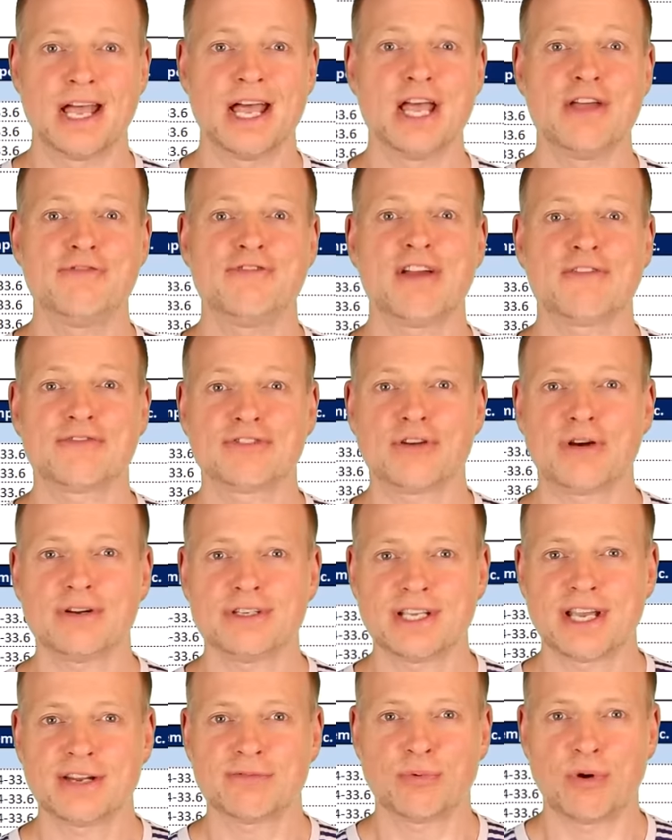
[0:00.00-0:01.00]
If you have
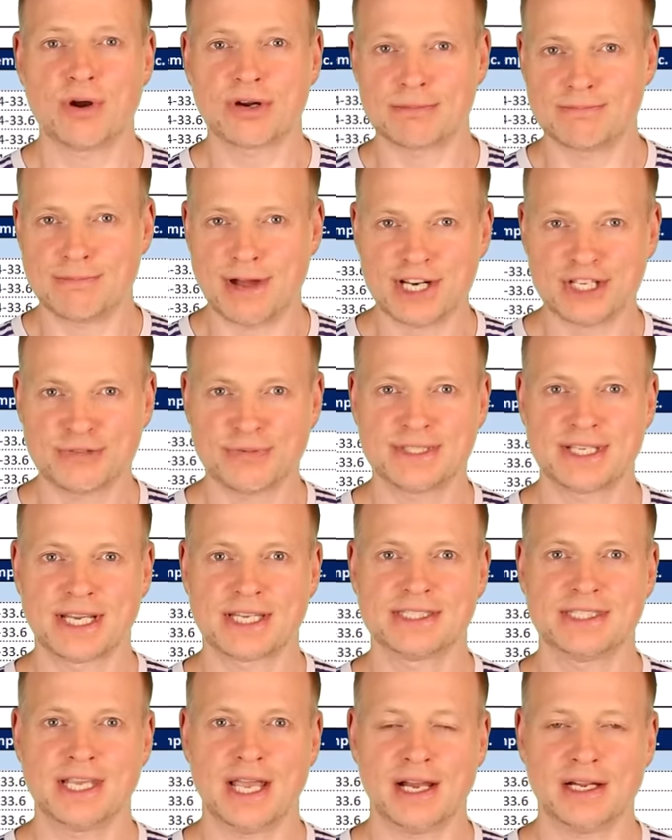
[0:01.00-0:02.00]
not yet worked much with
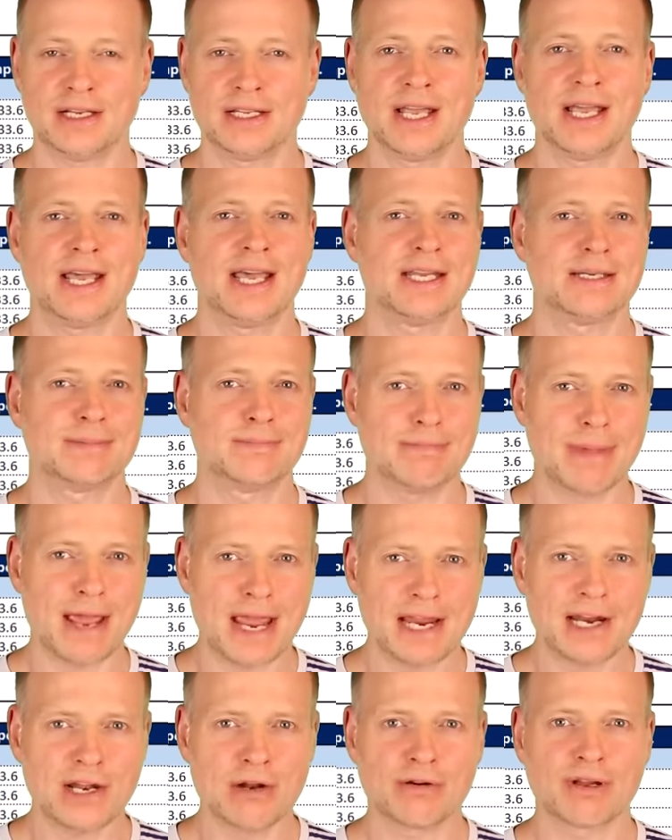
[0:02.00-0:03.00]
Excel, it
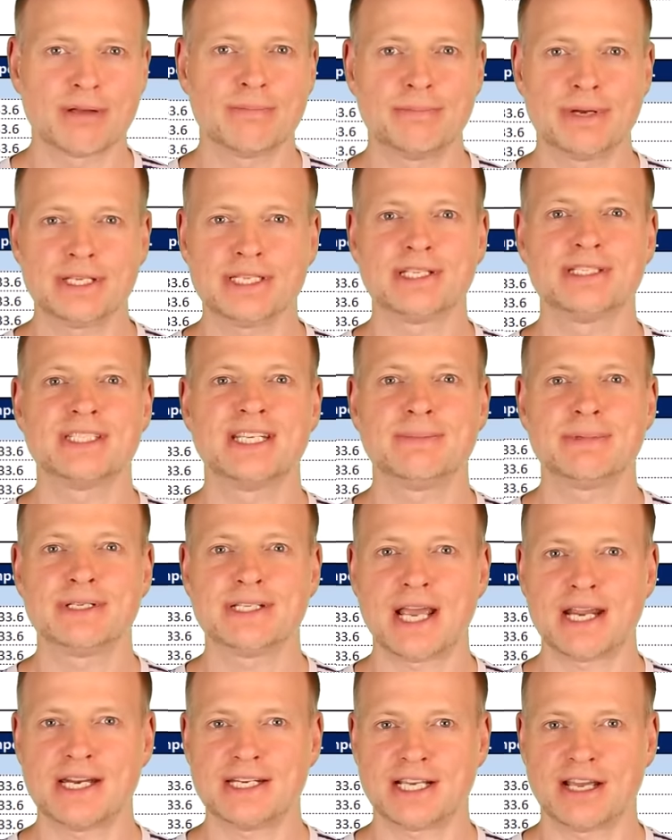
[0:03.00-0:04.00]
may look a bit
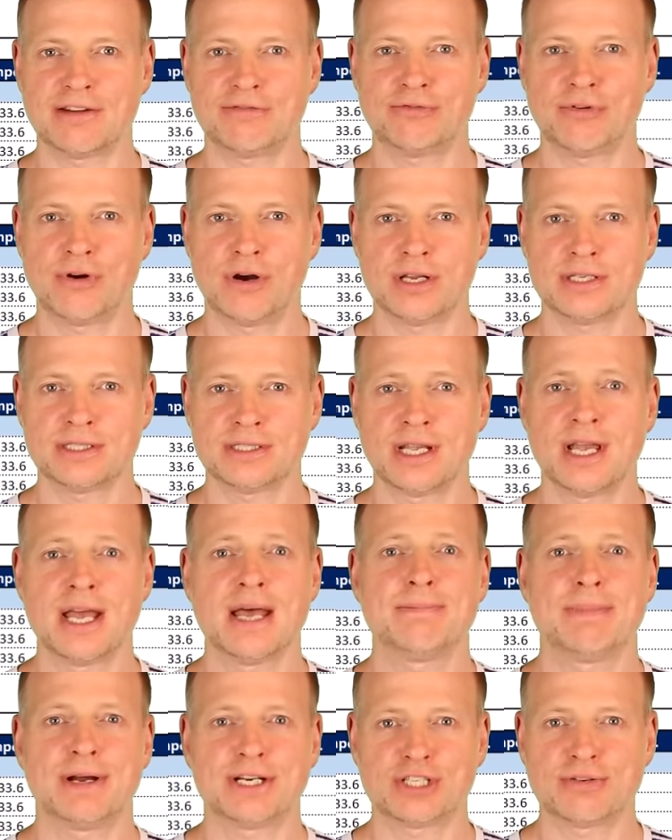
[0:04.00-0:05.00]
intimidating at first,
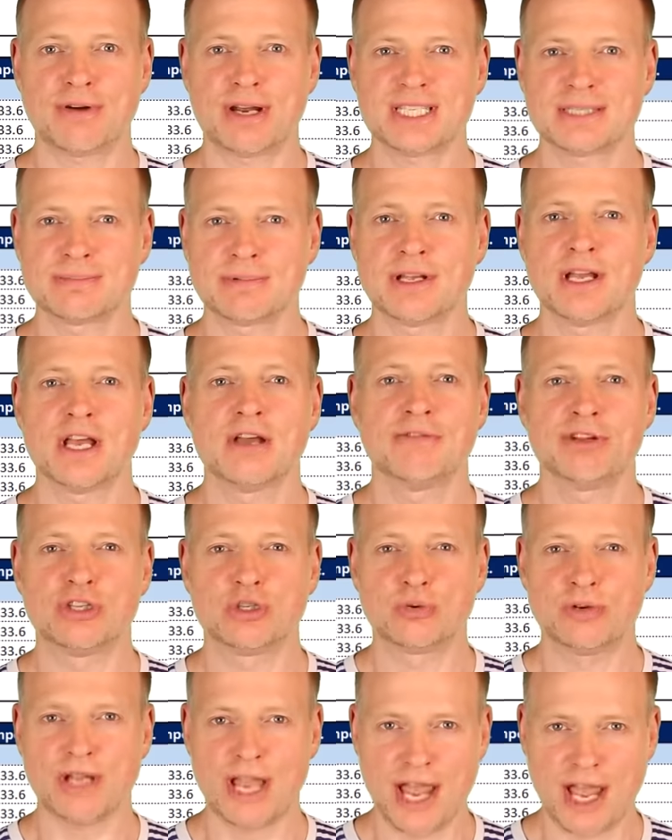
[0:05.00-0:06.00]
but trust me, the
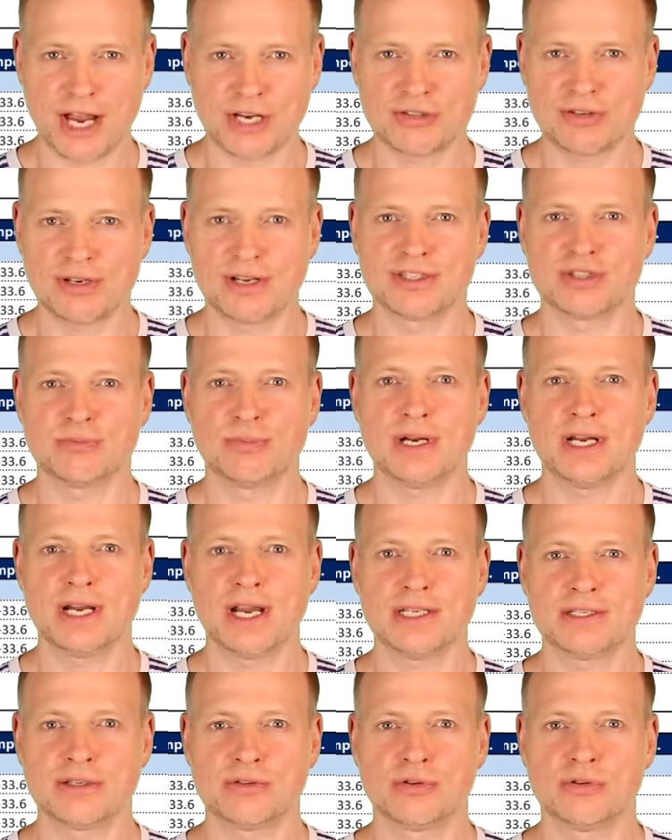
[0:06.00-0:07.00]
tool actually is really
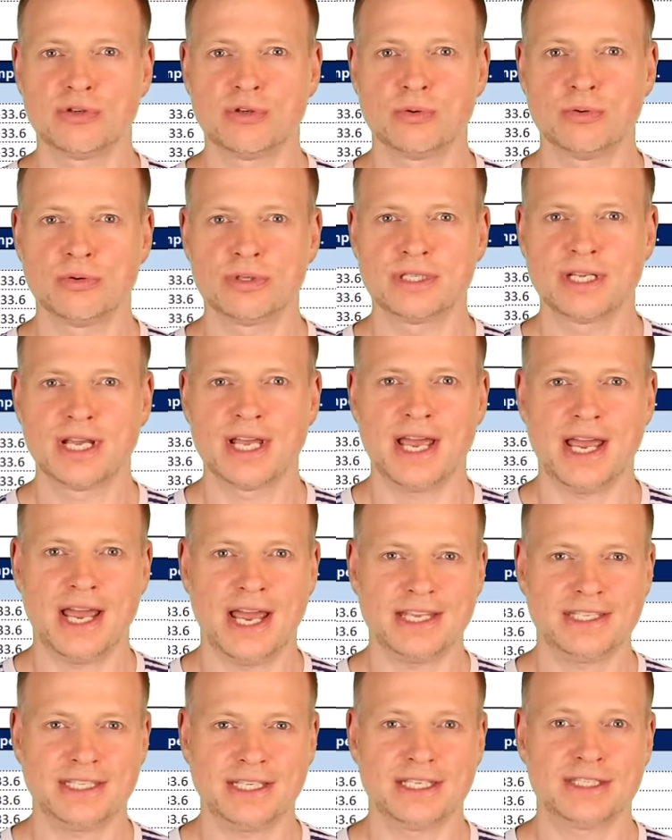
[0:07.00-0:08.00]
easy to use
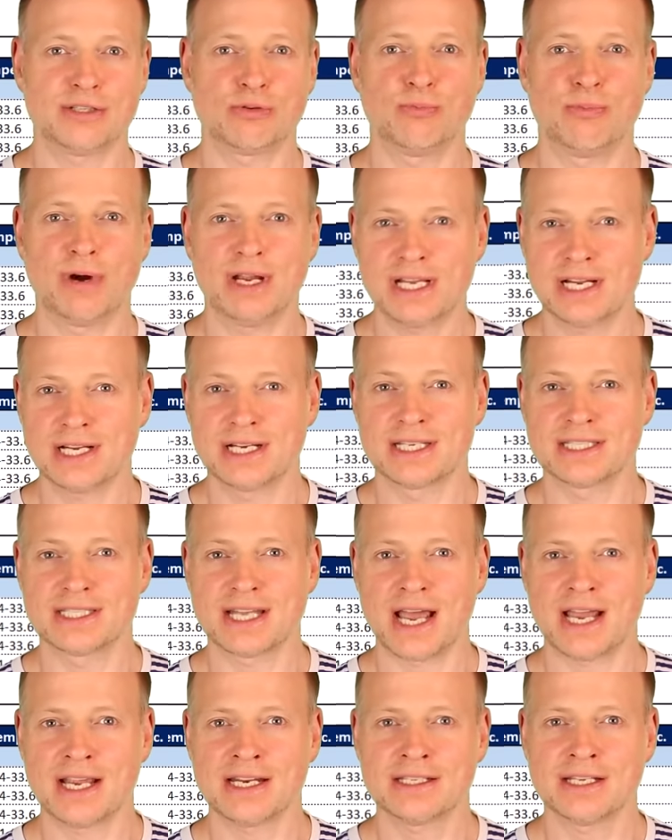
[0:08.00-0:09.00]
as it is readily
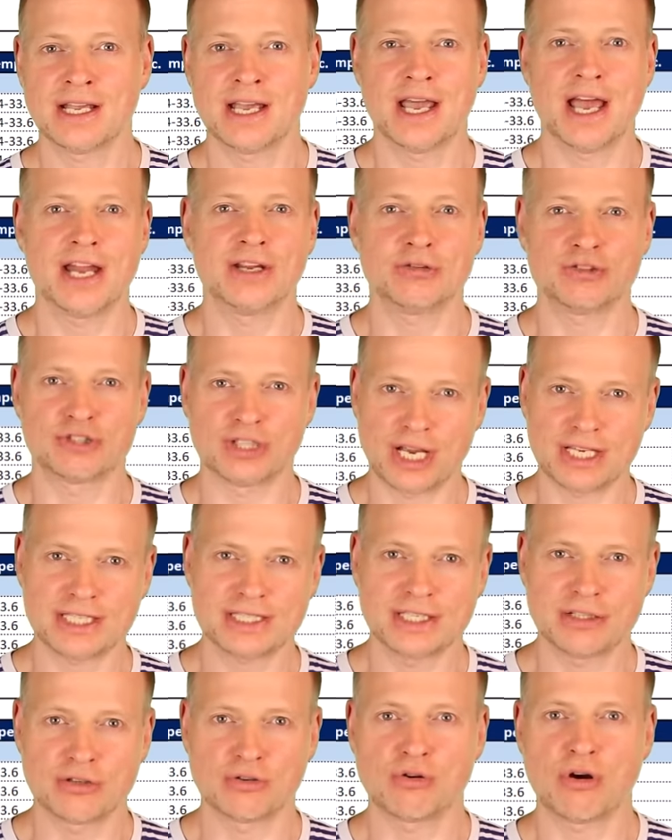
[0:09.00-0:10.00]
designed and you just
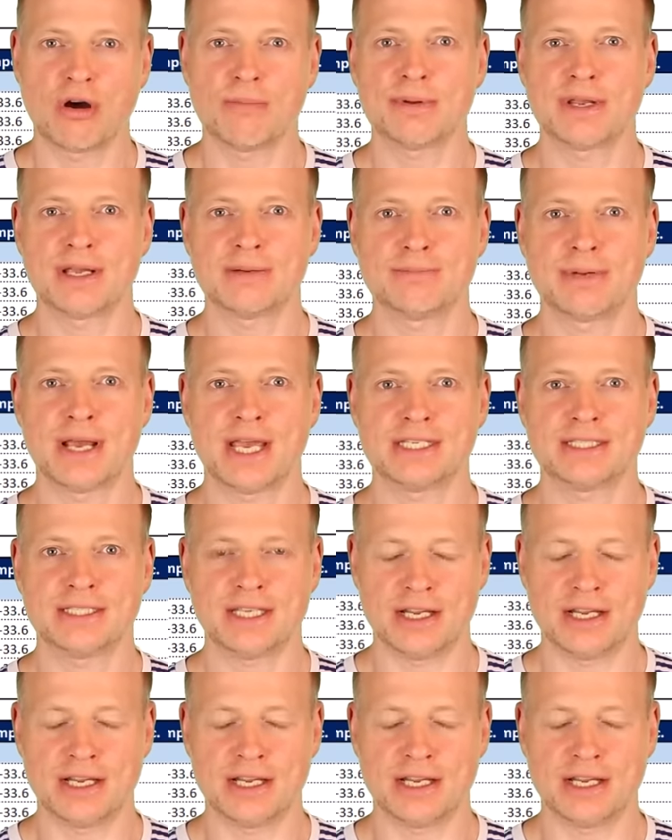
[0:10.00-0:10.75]
need to copy and paste